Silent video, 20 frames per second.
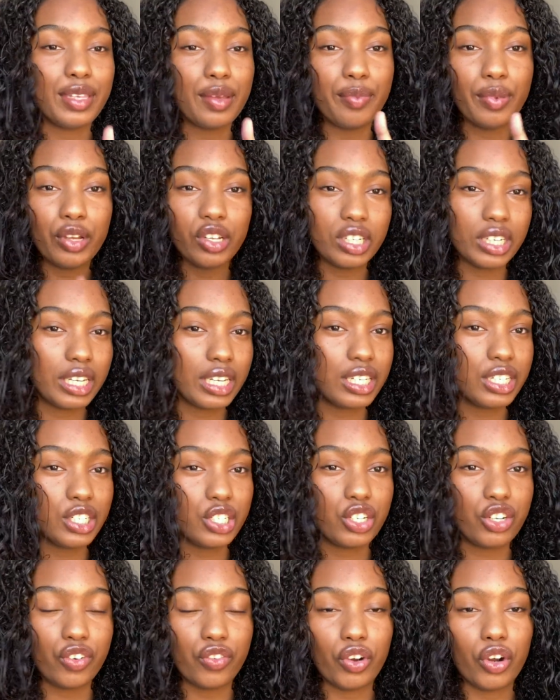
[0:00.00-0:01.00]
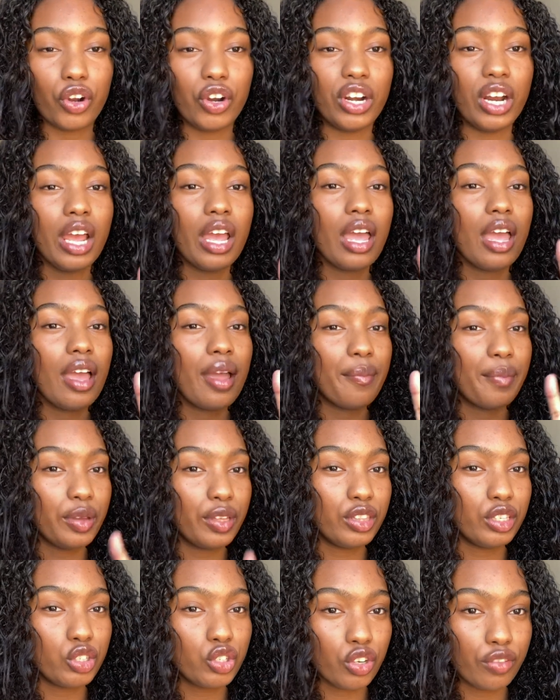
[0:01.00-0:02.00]
So putting the conditioner on,
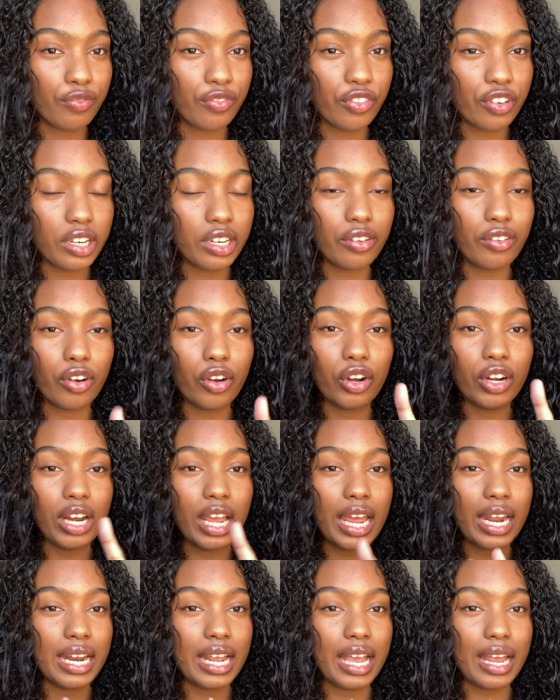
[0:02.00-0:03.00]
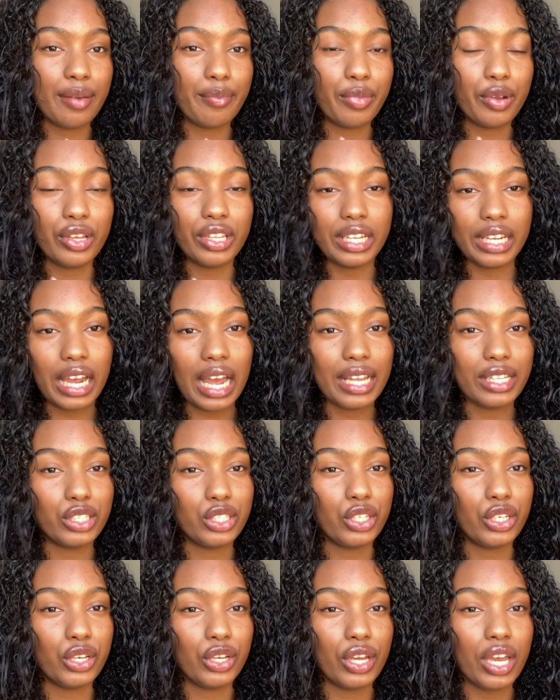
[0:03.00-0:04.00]
putting the drum feeder on, and then putting the
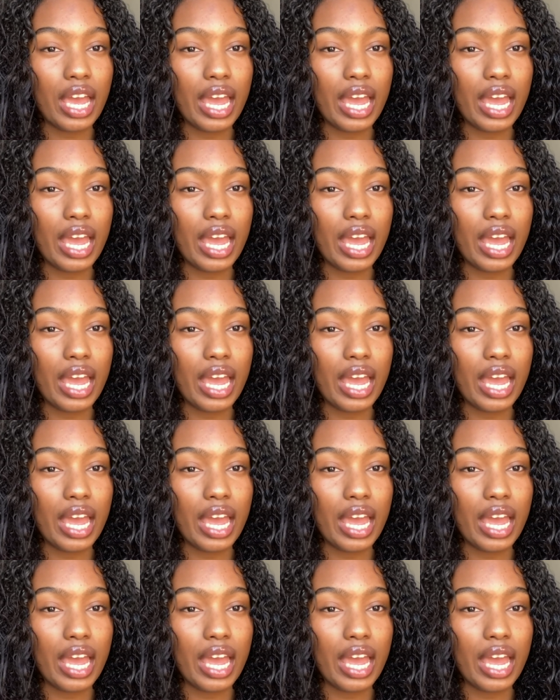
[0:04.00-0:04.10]
Cantu,